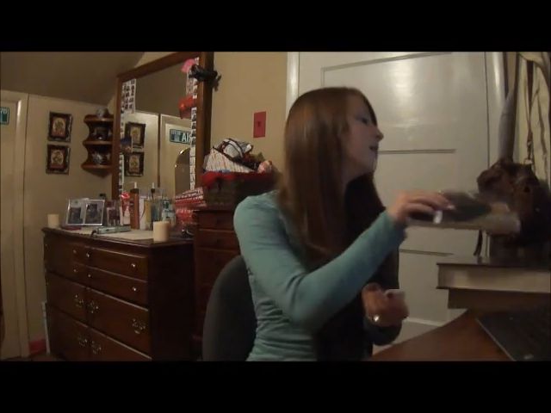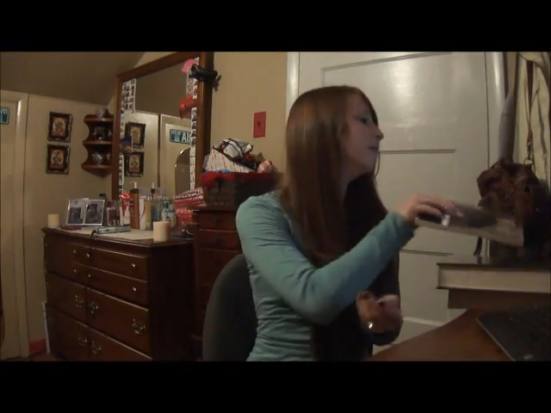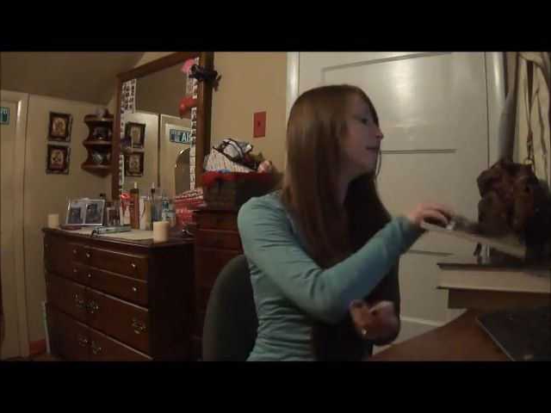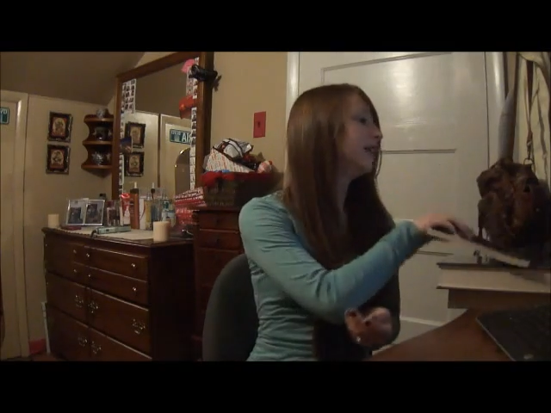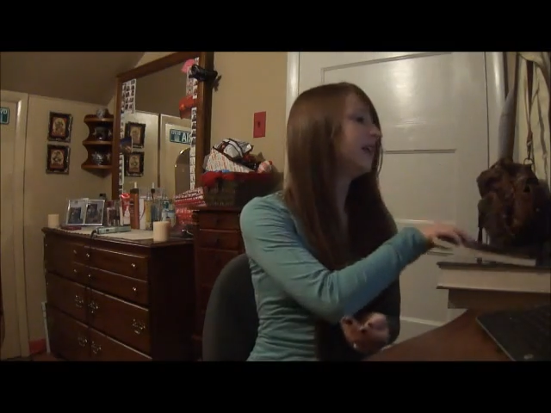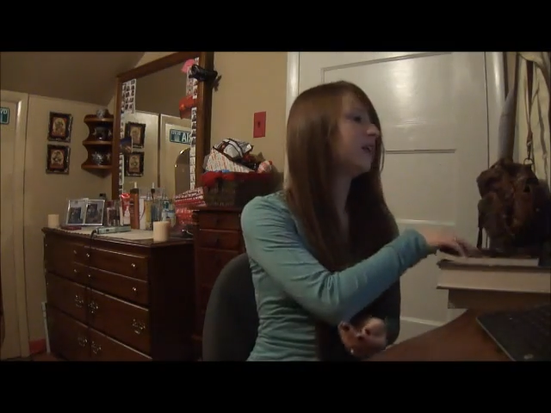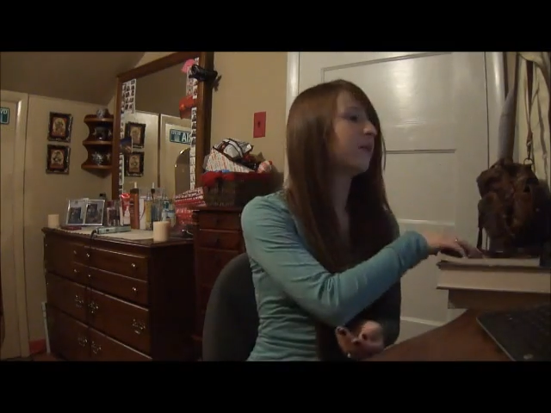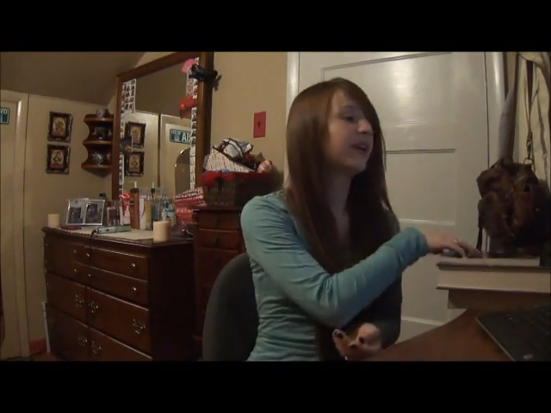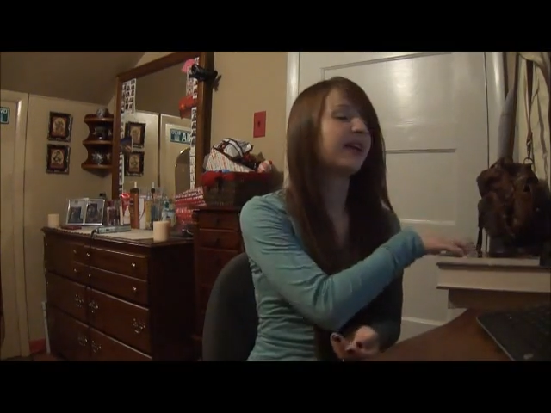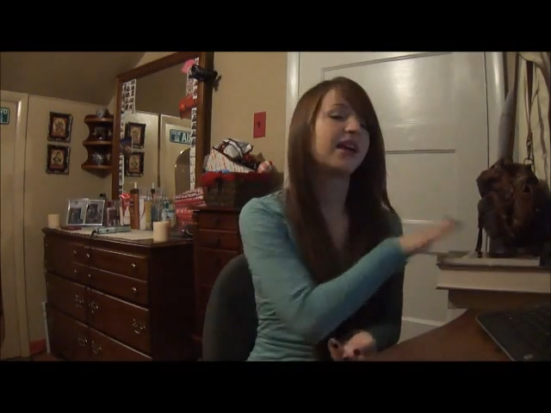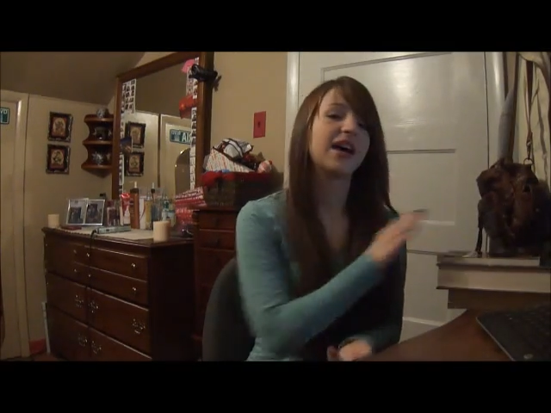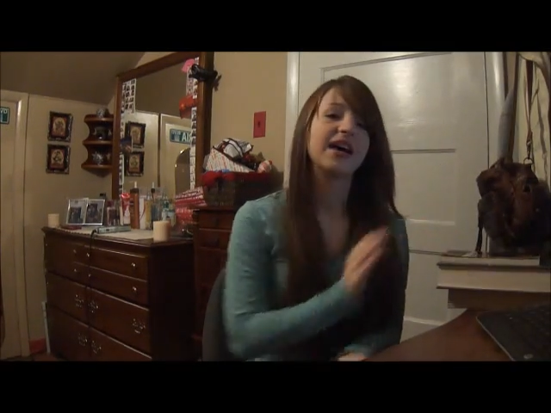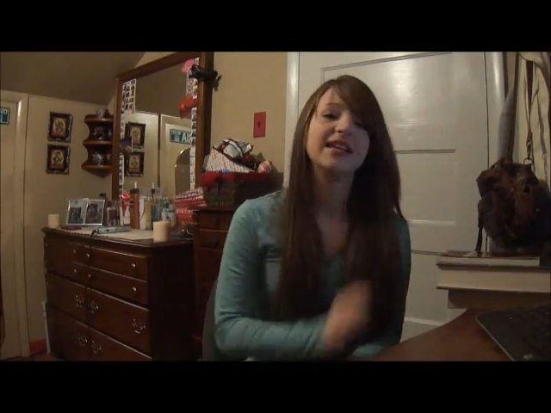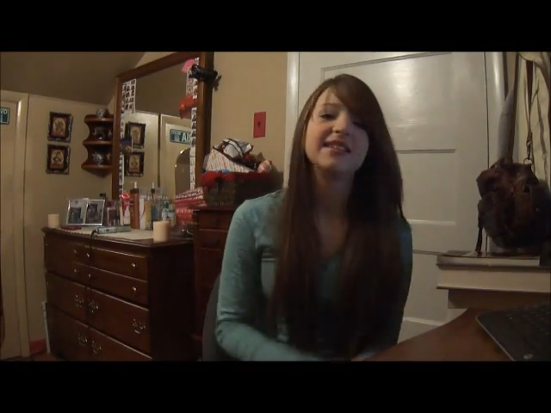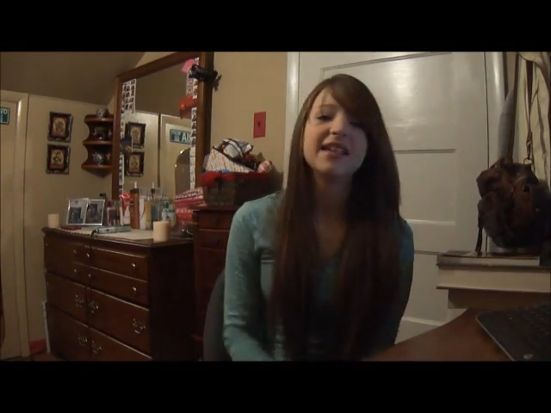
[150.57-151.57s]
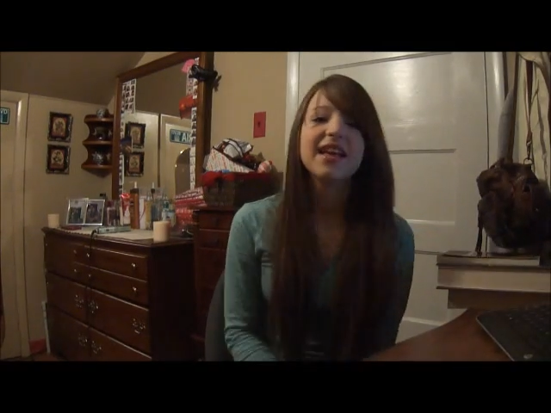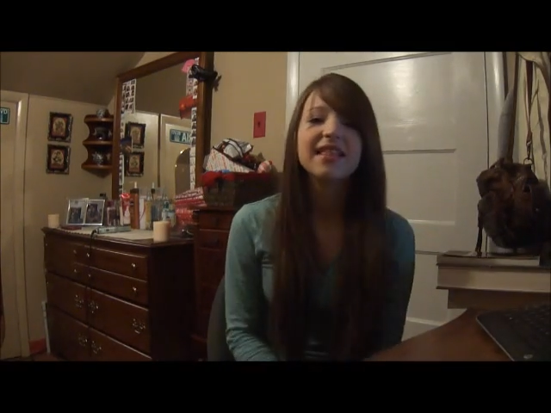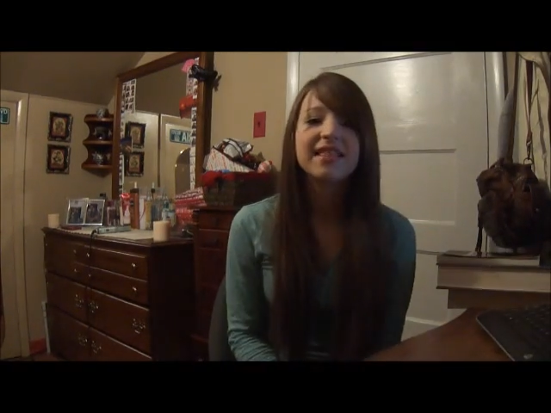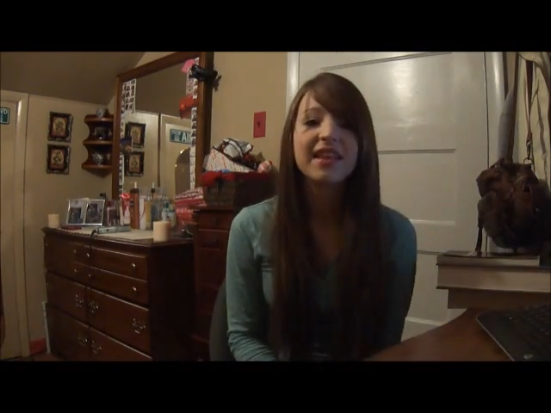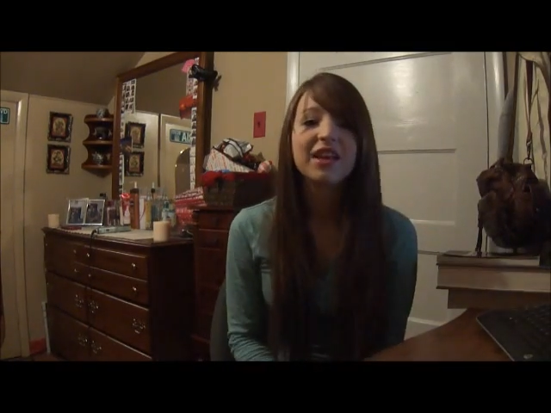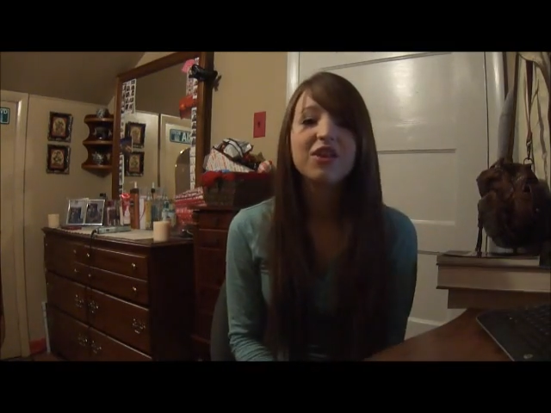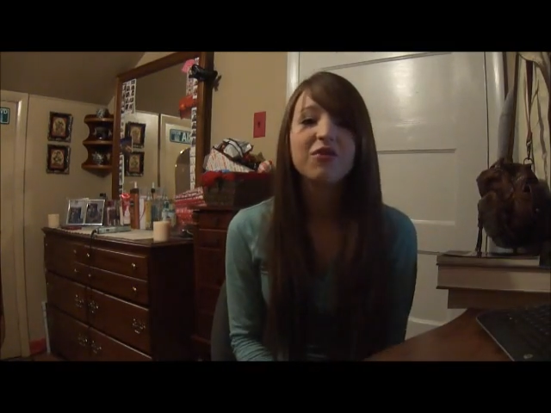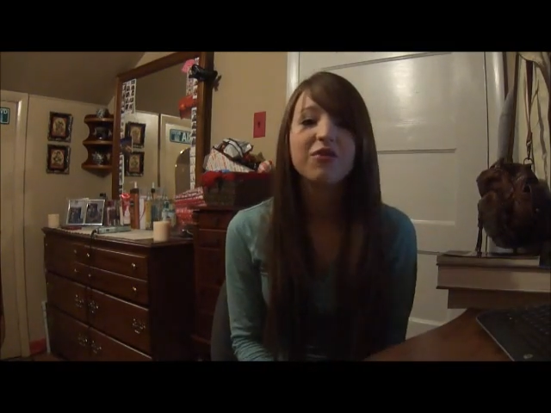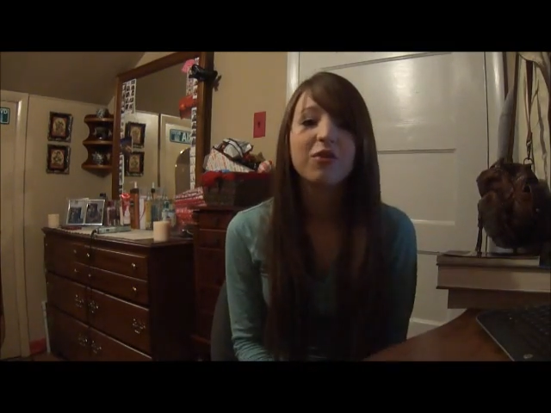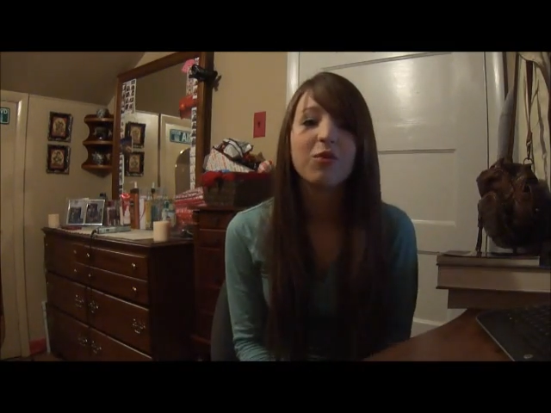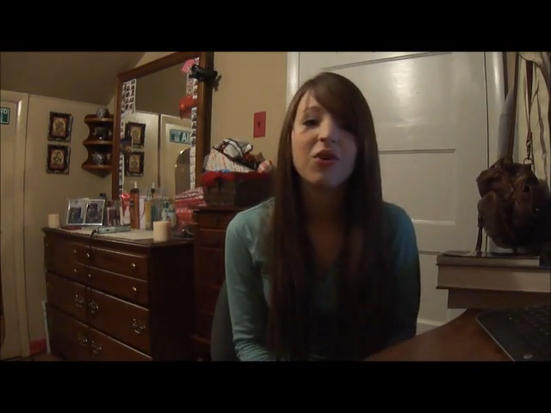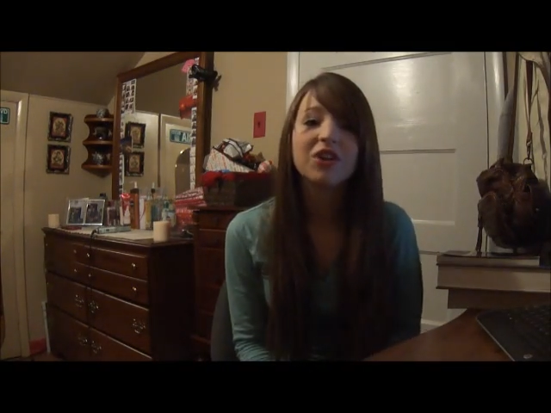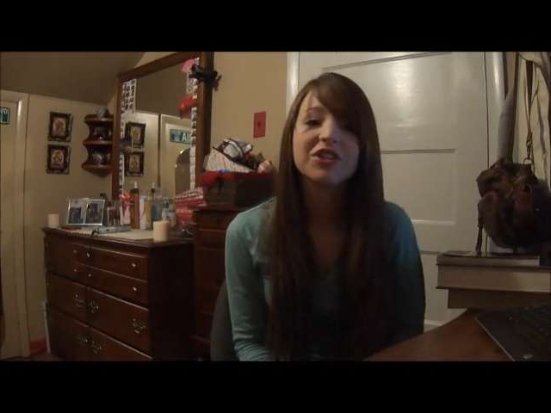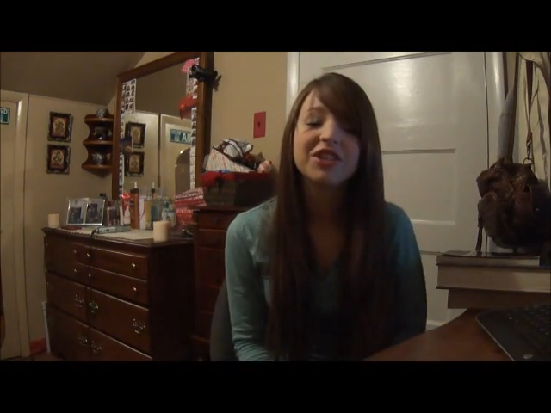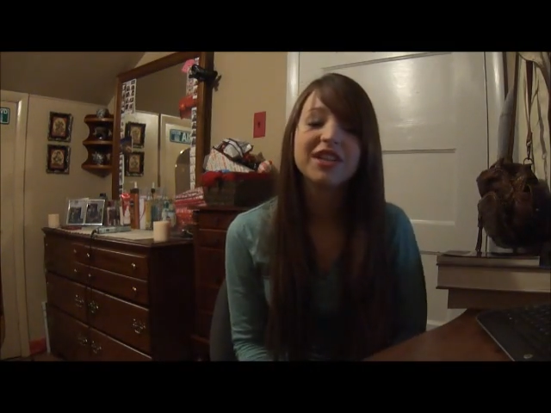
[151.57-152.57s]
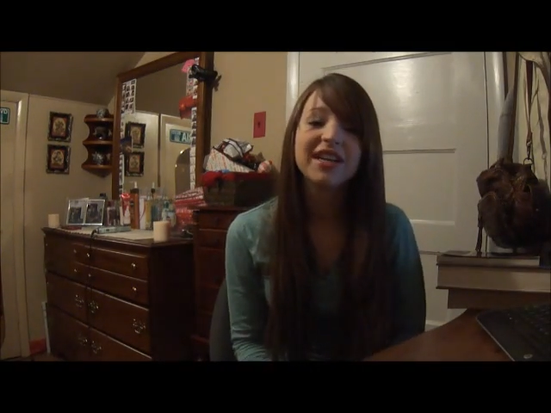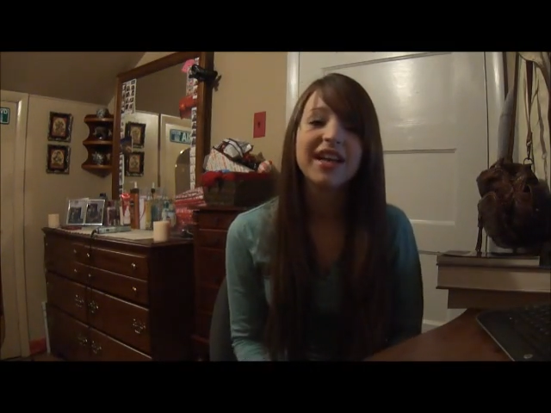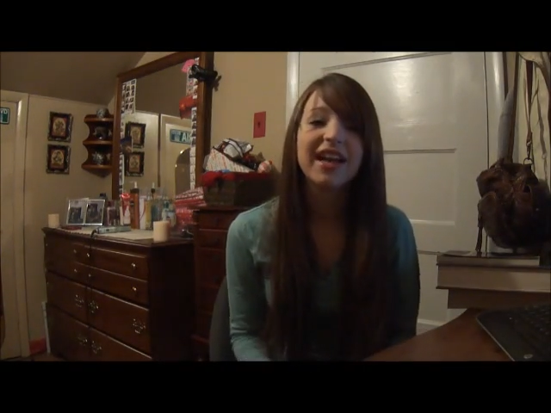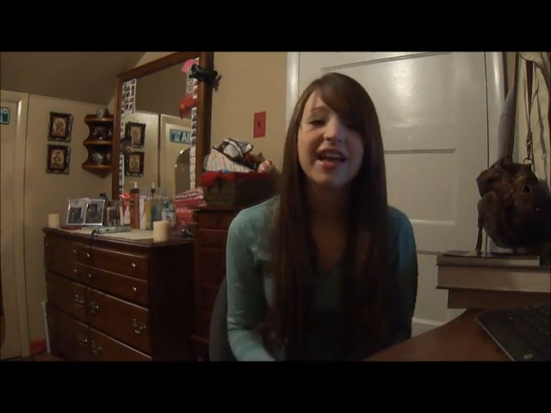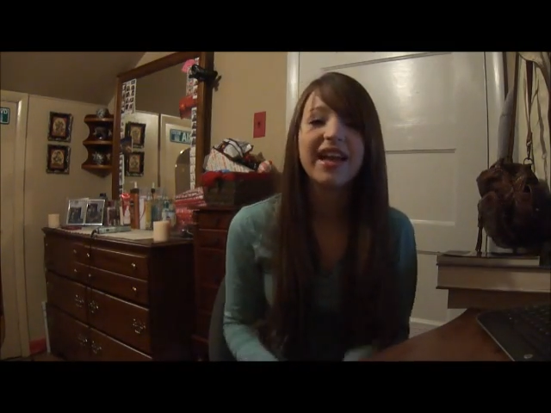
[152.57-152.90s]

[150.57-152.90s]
But anyway, guys, thank you for watching,